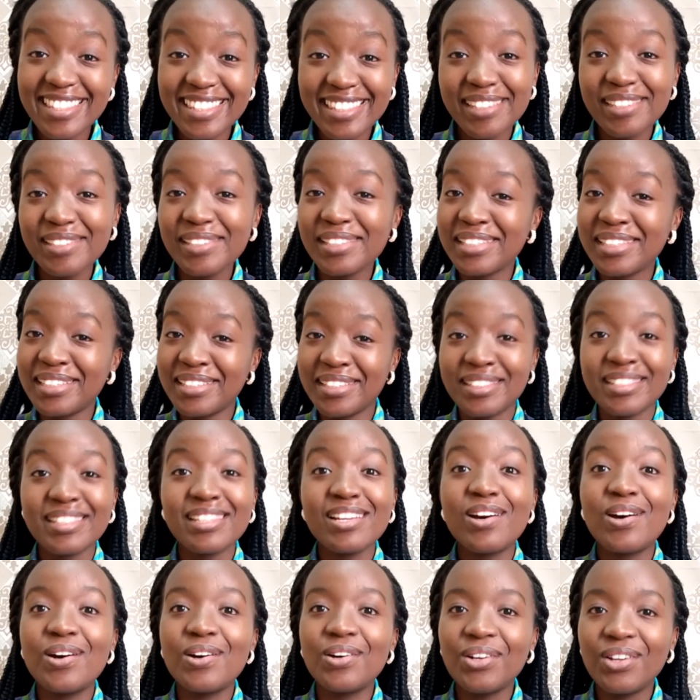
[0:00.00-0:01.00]
God is
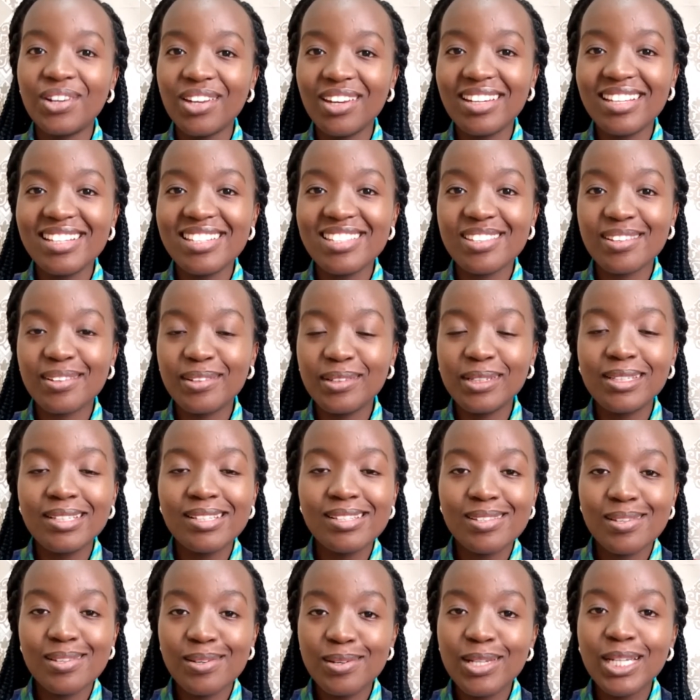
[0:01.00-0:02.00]
always, always,
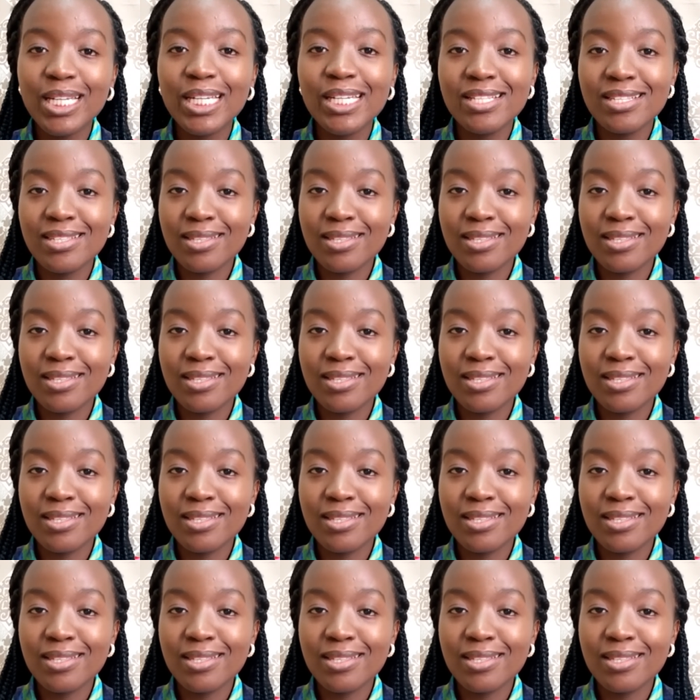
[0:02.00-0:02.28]
always,